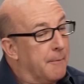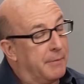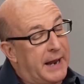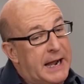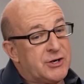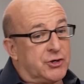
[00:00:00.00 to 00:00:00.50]

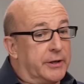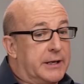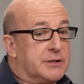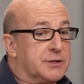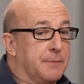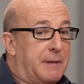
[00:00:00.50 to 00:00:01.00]
but actually
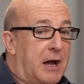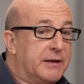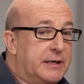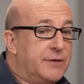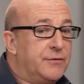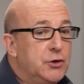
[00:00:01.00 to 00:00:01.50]
it's
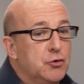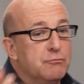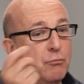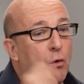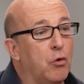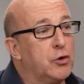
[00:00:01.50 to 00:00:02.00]
about giving you
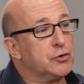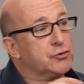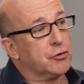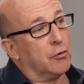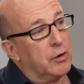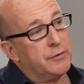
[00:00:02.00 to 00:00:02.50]
more
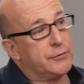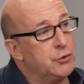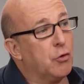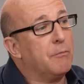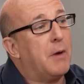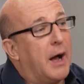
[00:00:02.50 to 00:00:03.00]
control over
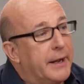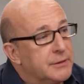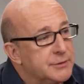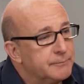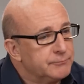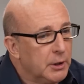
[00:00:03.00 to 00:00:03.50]
your
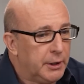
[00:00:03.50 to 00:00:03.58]
mind.